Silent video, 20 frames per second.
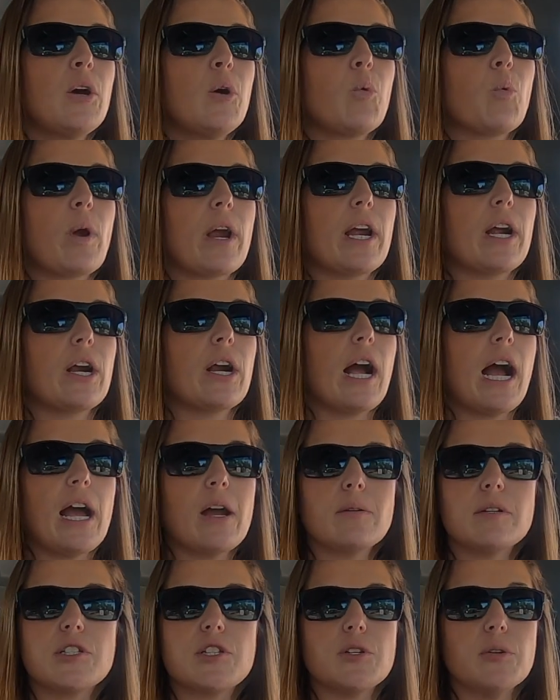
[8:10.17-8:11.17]
where I
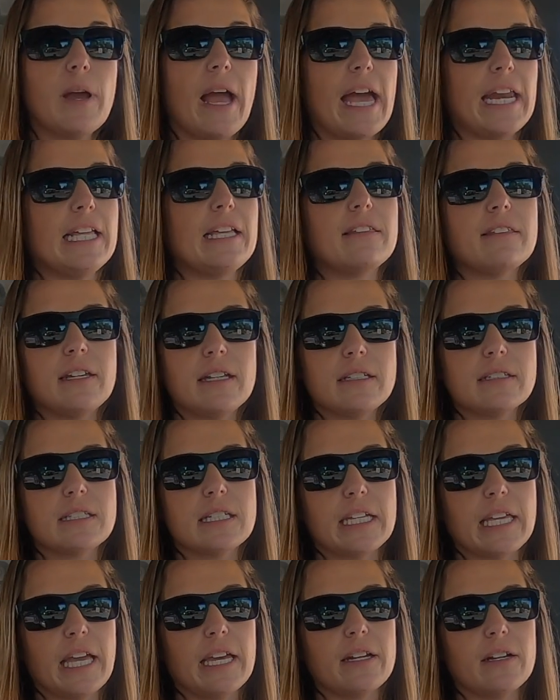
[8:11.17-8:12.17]
would do anything
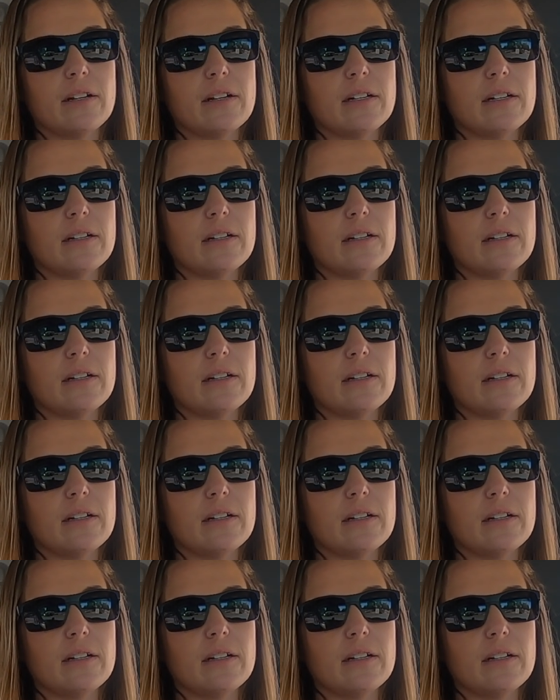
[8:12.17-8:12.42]
to get